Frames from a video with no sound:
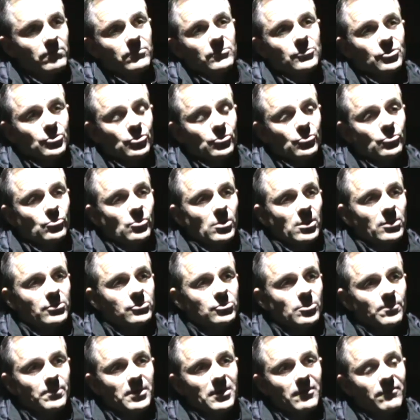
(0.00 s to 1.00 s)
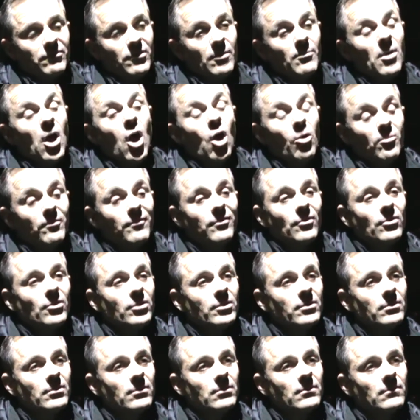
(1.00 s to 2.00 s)
to pick from, hopefully,
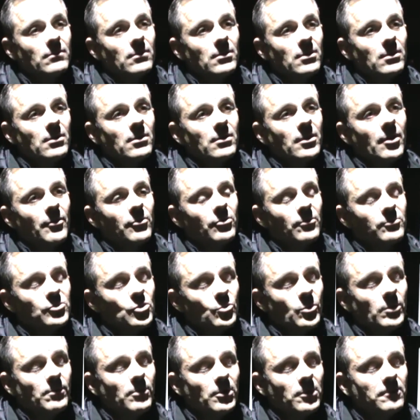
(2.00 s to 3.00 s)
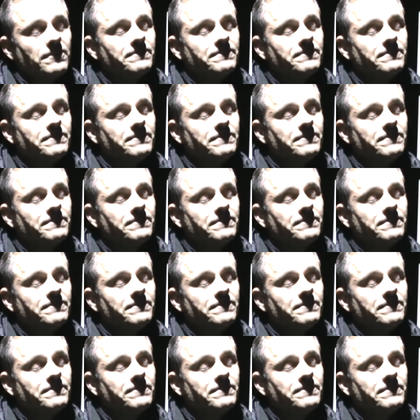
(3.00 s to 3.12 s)
going up to Whitby.